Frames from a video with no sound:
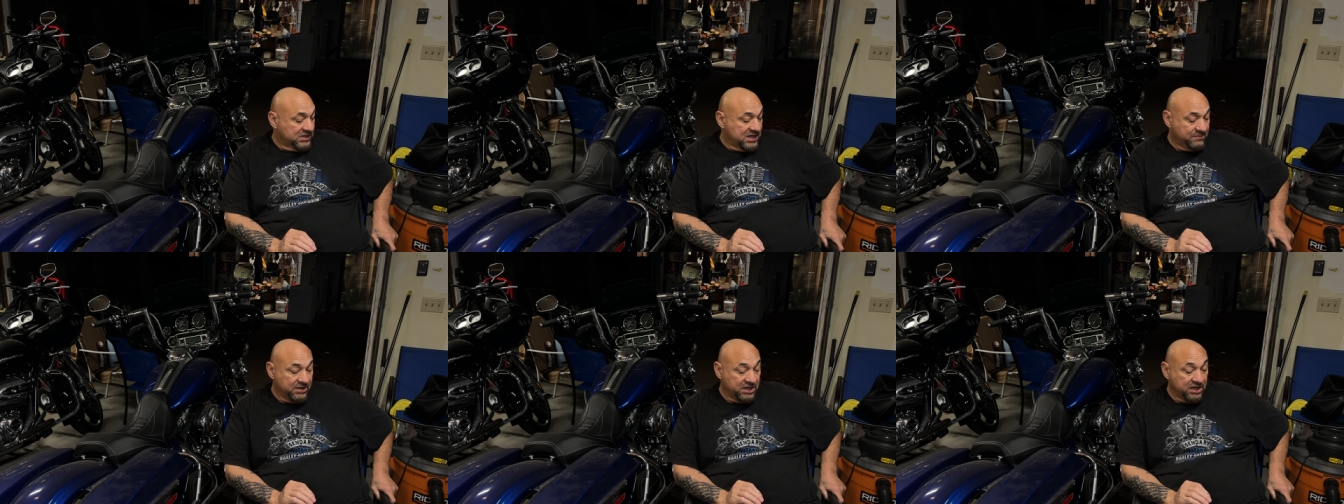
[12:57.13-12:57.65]
hey
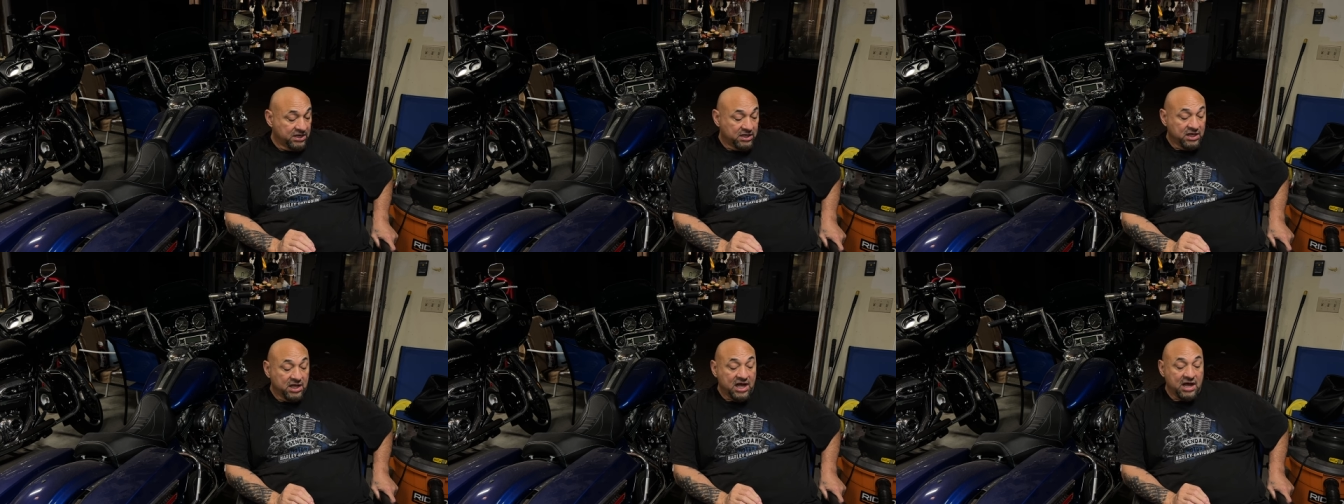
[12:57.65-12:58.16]
buddy,
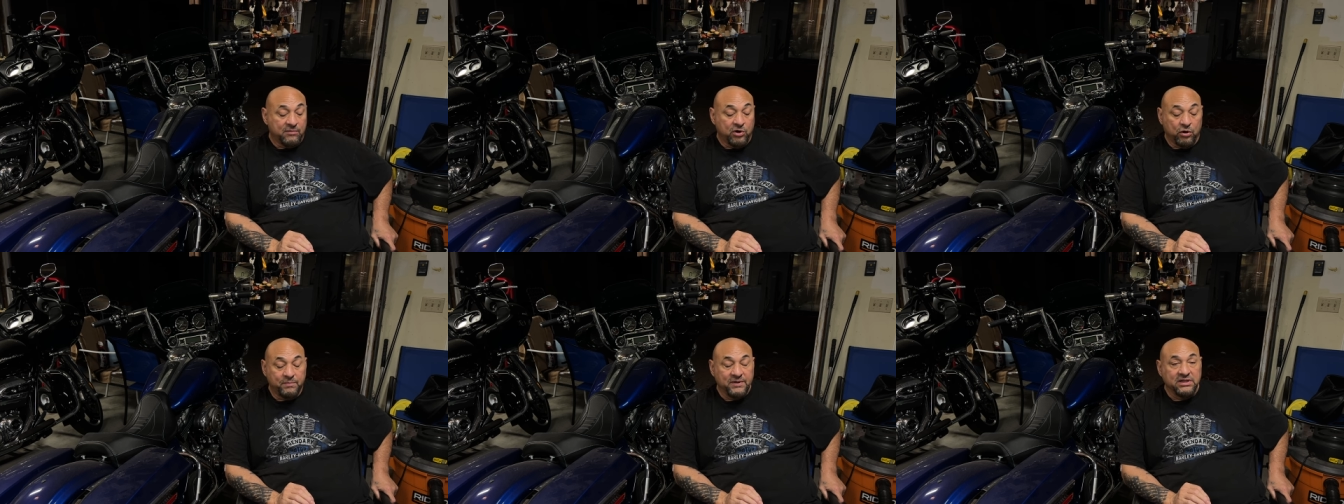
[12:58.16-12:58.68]
I'm
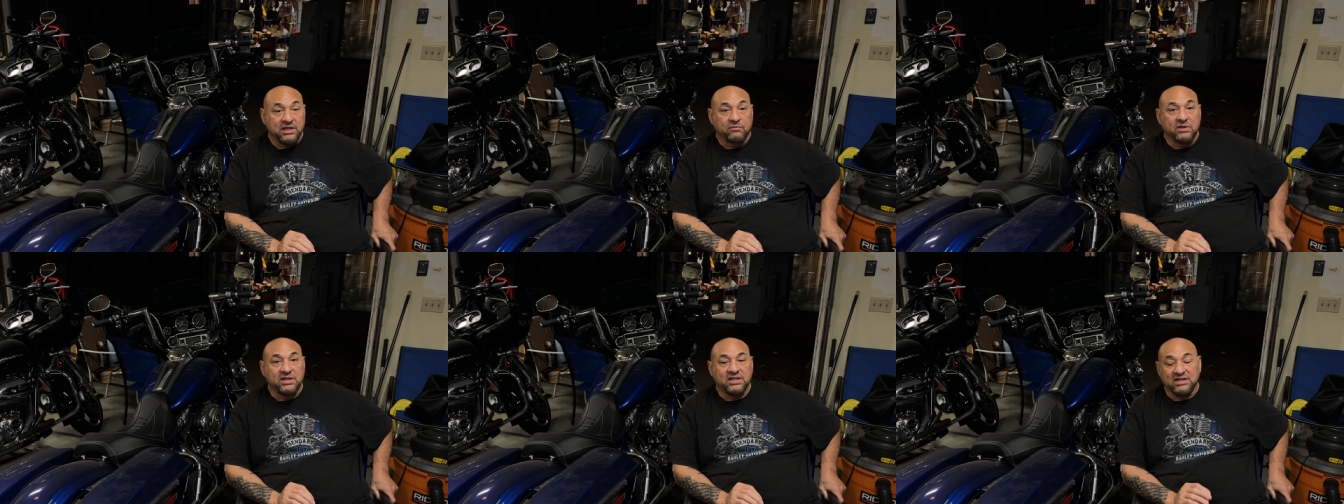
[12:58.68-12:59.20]
hoping that
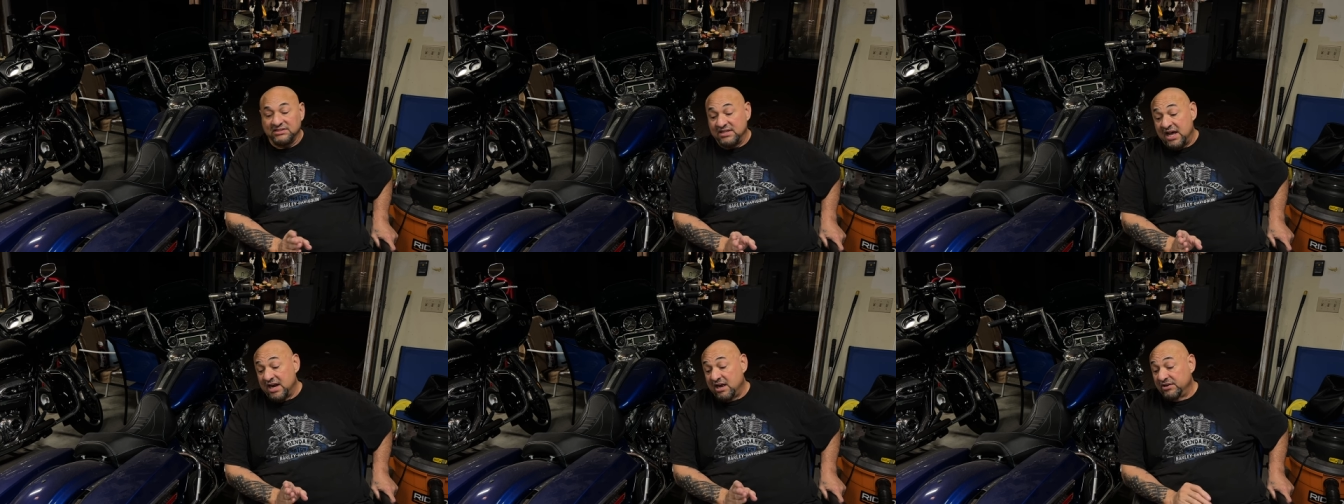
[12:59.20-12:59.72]
we can, it's
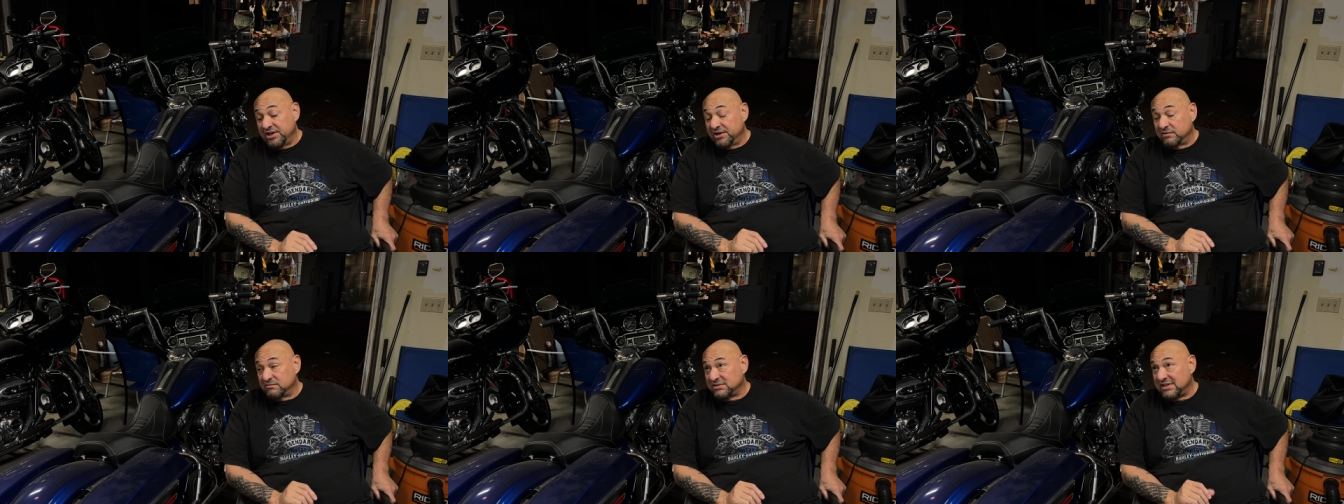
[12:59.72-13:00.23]
hot out here.
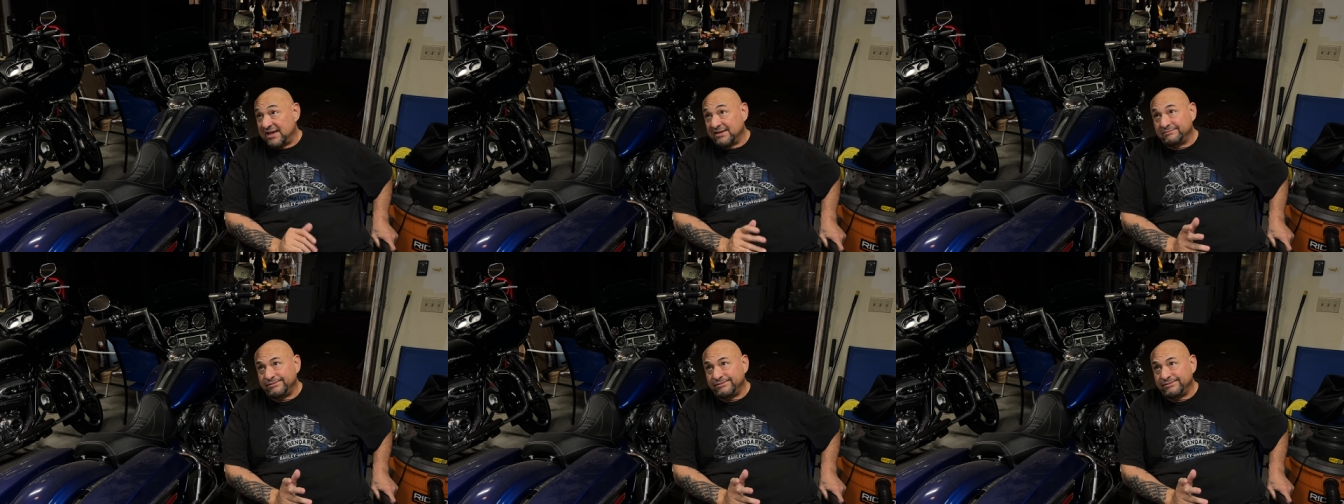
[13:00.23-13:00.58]
It was like